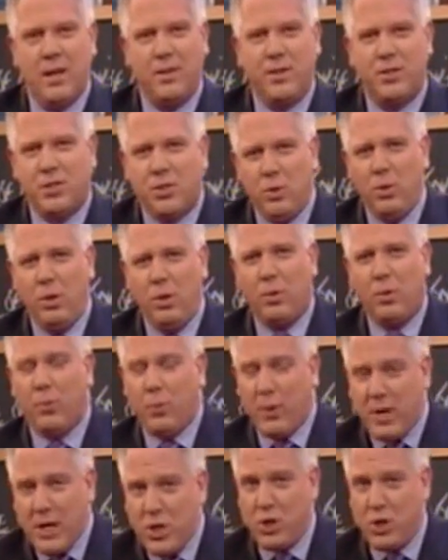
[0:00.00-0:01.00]
The school
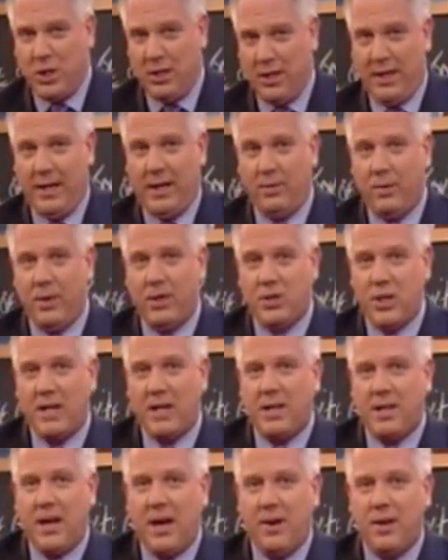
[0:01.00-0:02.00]
originally
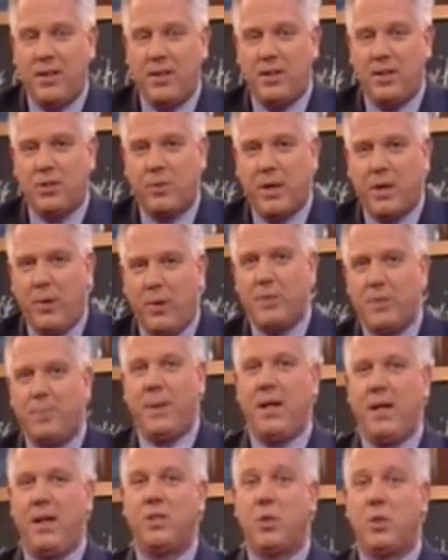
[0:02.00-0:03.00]
rejected Harrington's request
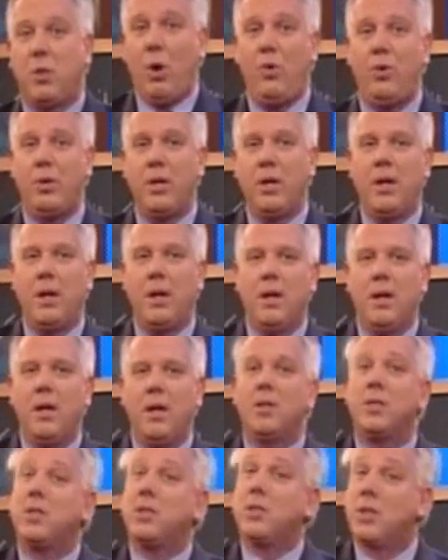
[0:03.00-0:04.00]
because, quote,
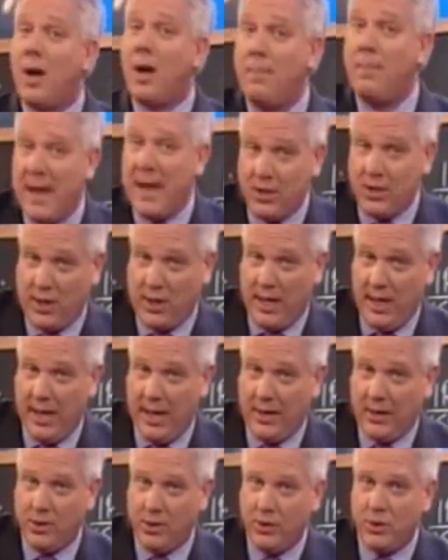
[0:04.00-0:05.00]
some
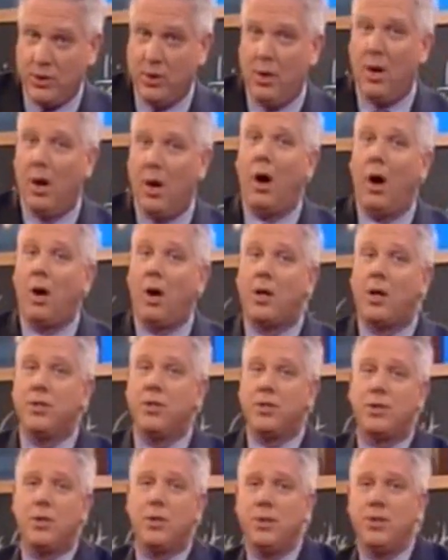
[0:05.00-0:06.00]
educators are
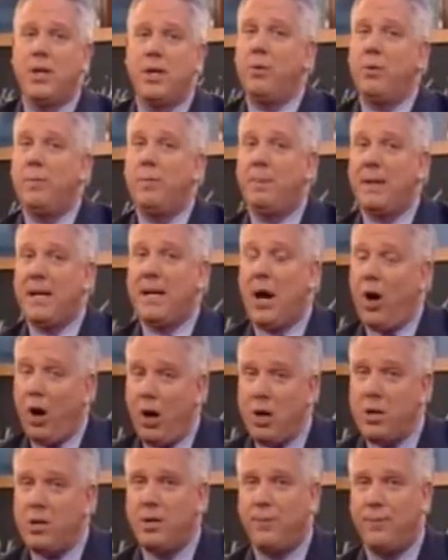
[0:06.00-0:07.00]
concerned that it would be
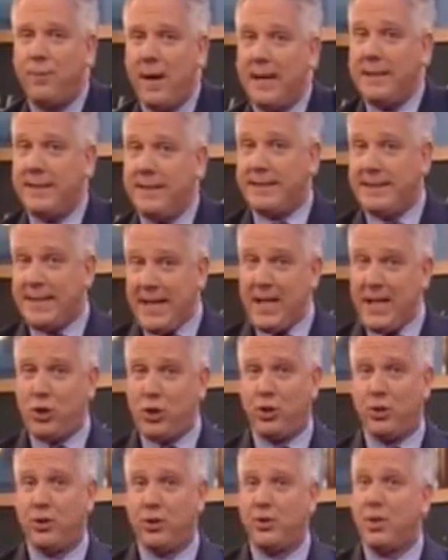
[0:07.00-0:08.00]
hard to find
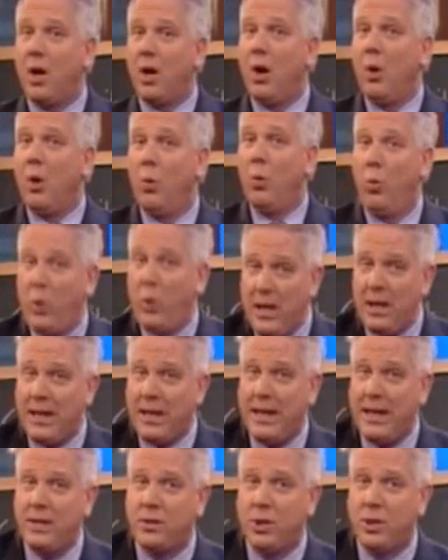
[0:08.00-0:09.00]
teachers
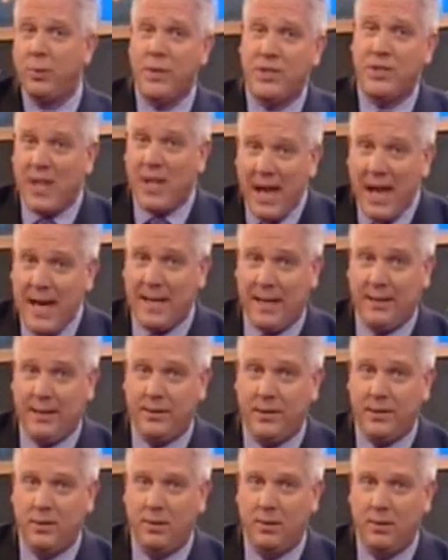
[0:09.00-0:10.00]
willing to recite
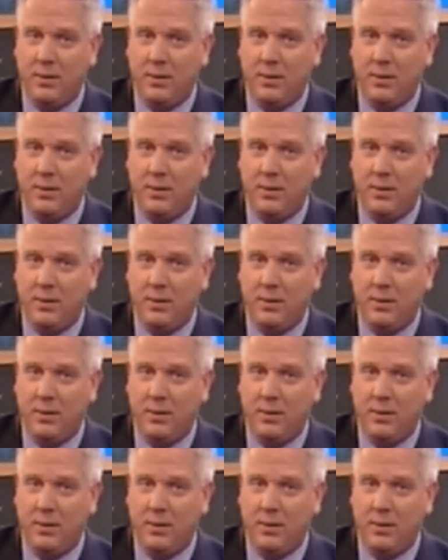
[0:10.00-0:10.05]
it.